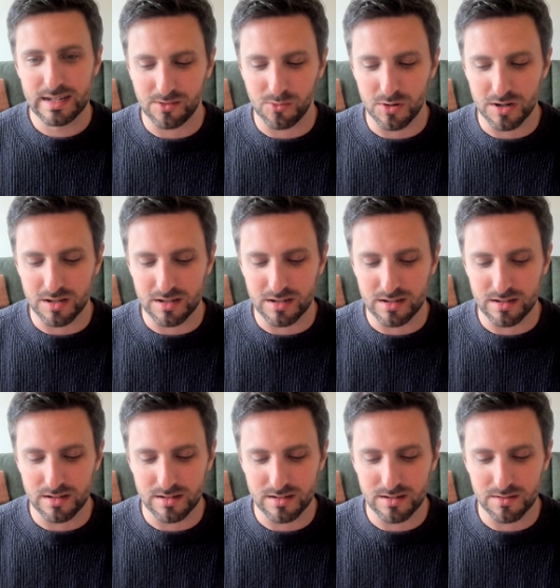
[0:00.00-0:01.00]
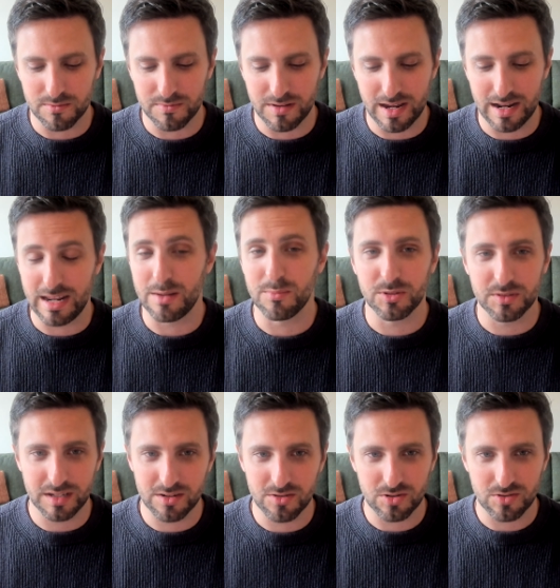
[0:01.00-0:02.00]
going to enable the
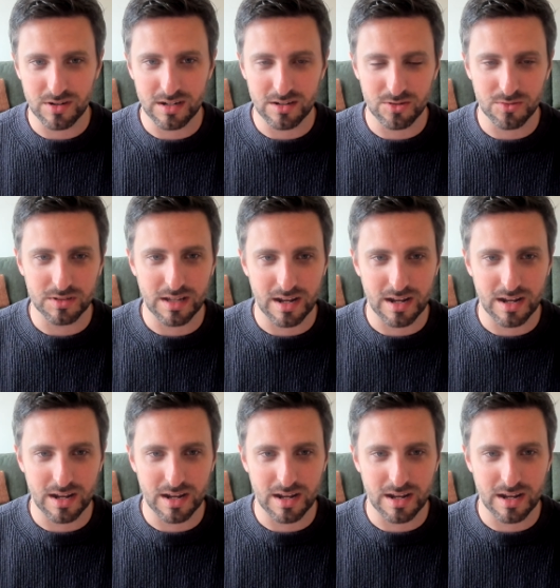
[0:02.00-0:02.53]
industry to do a